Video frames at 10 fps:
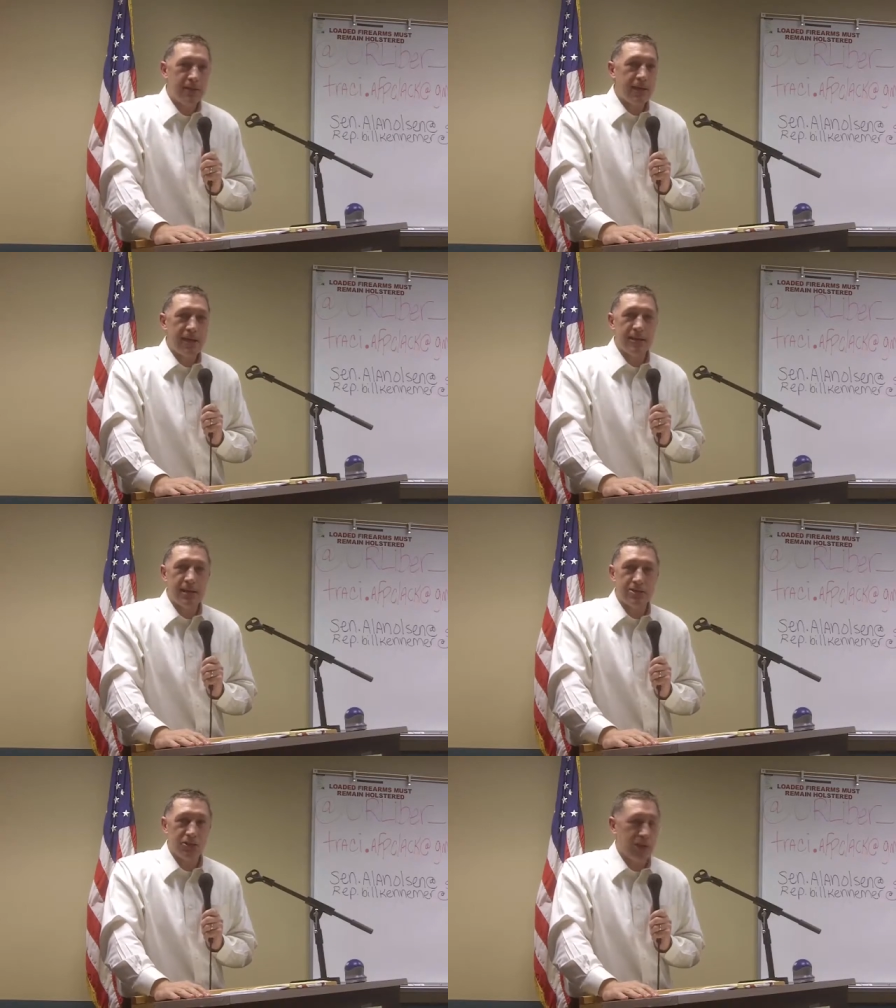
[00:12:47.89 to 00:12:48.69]
taking
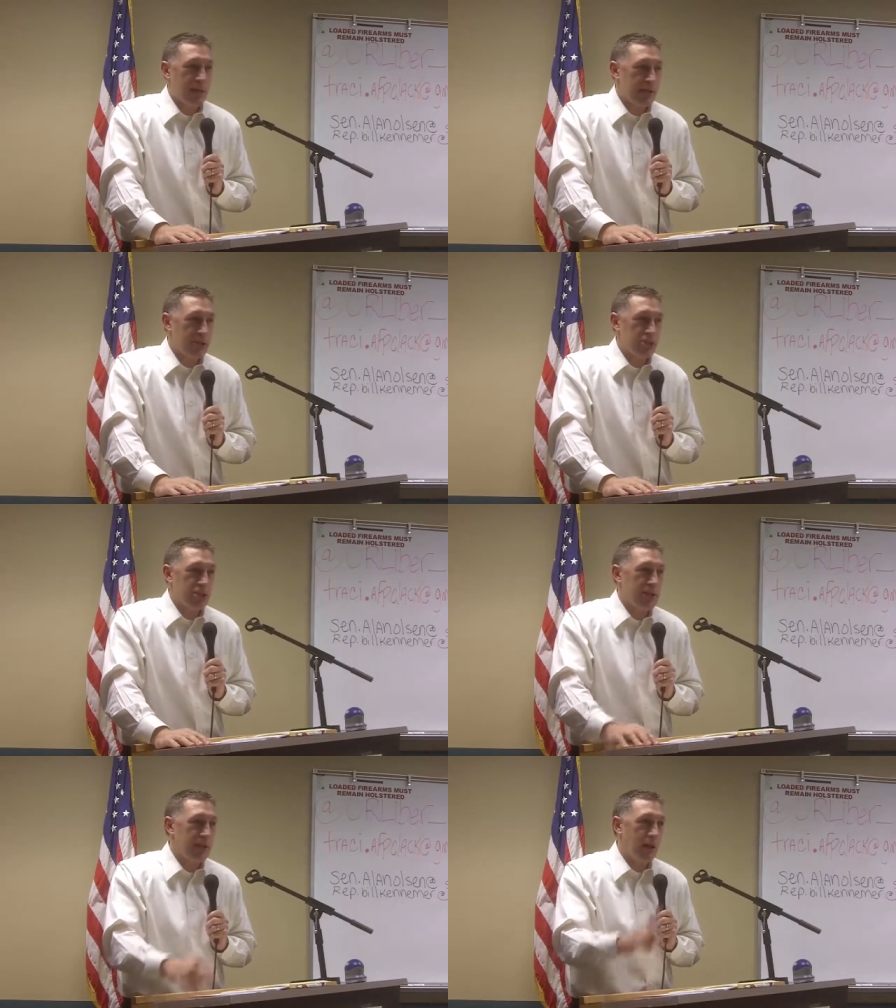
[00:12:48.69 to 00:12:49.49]
that circulation
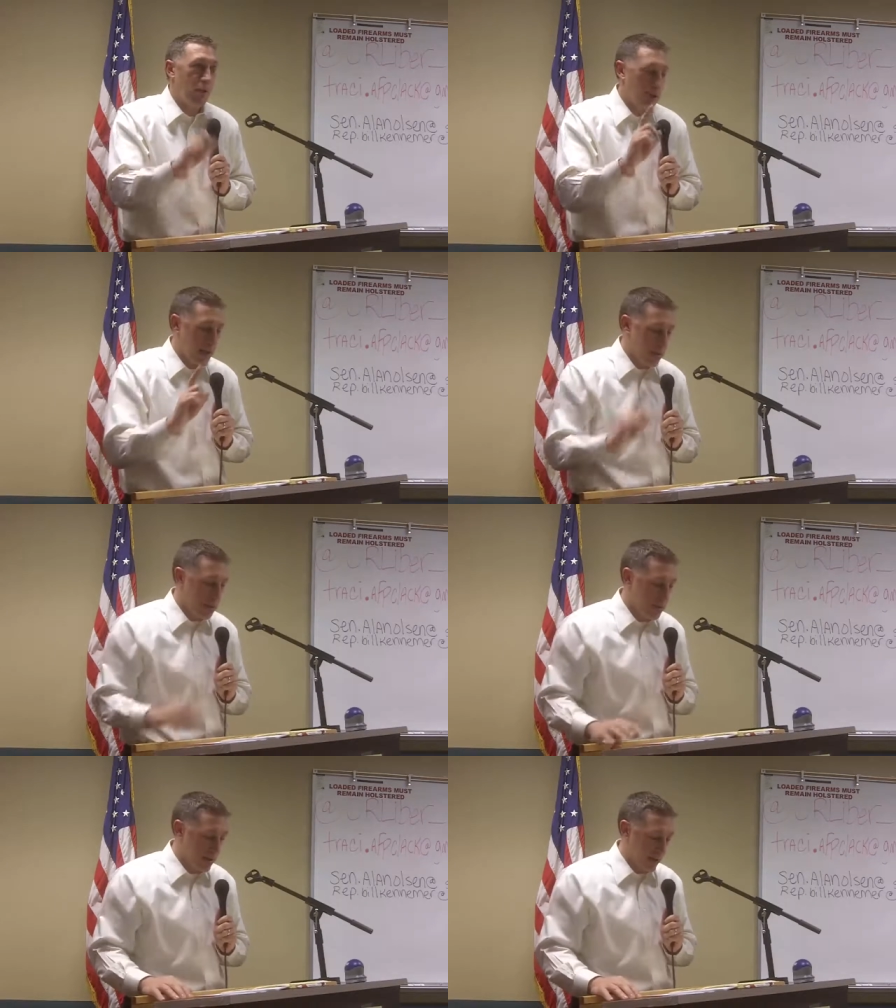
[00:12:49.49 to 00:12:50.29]
sheet that one
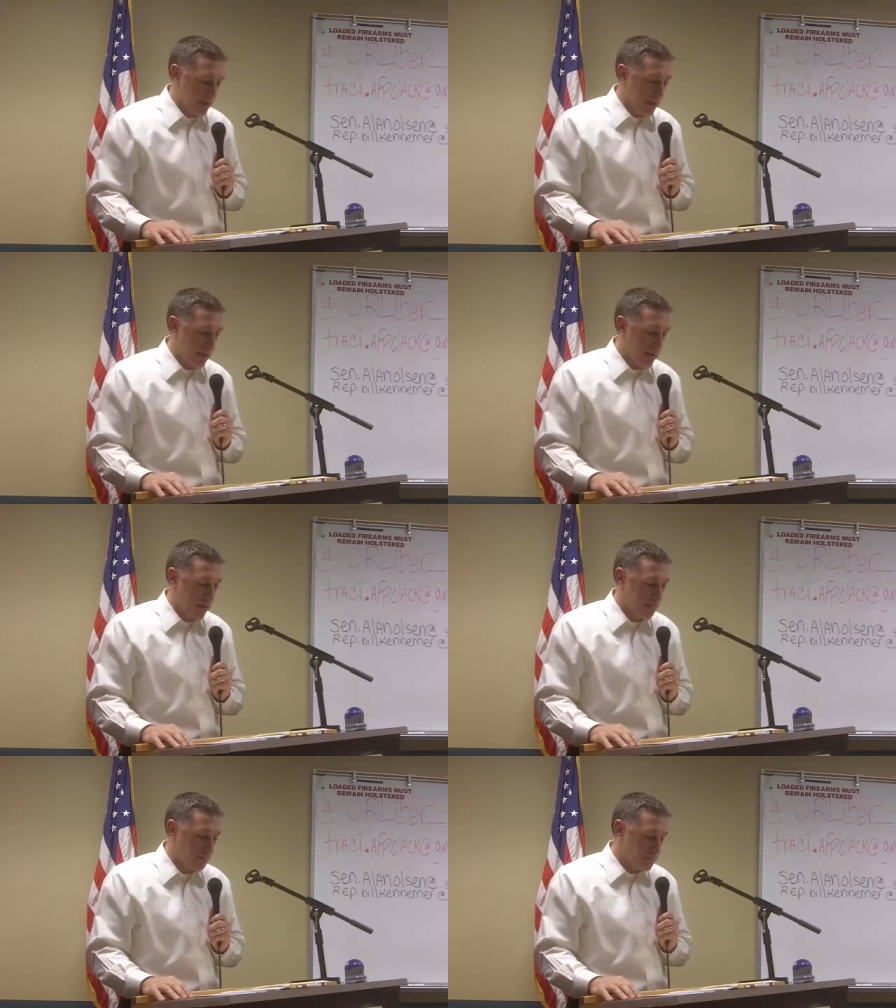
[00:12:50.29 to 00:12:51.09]
extra time
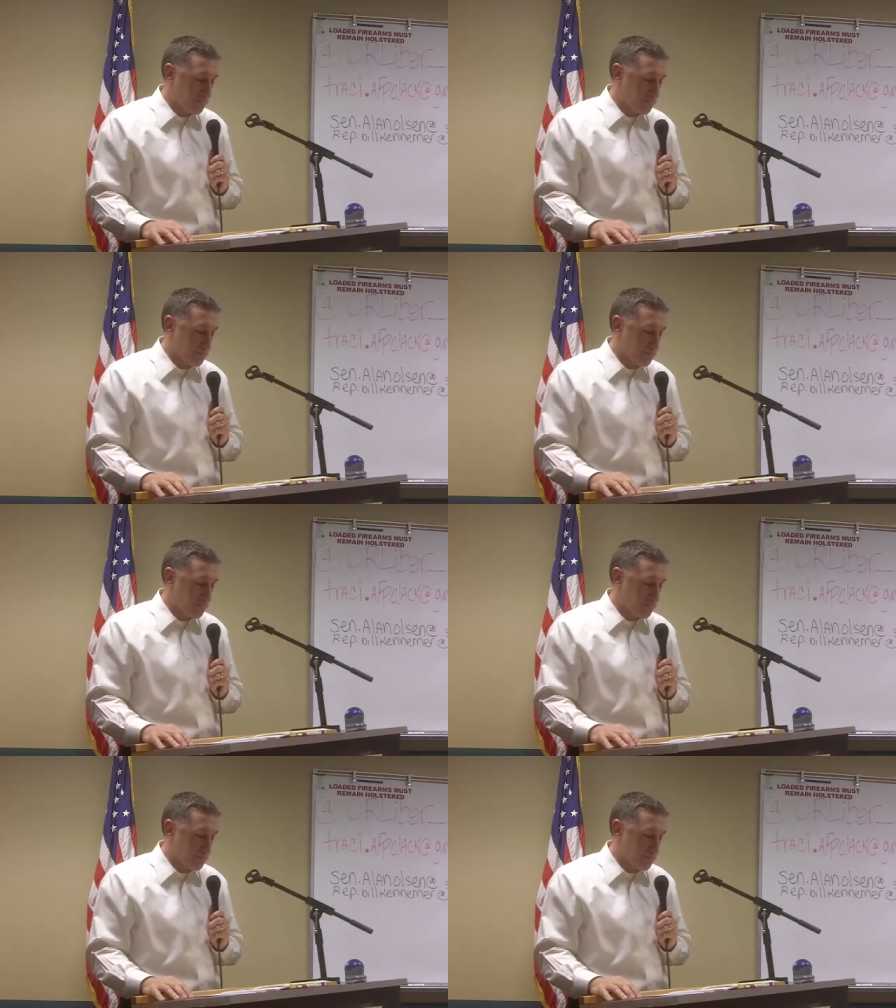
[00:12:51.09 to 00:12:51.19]
together.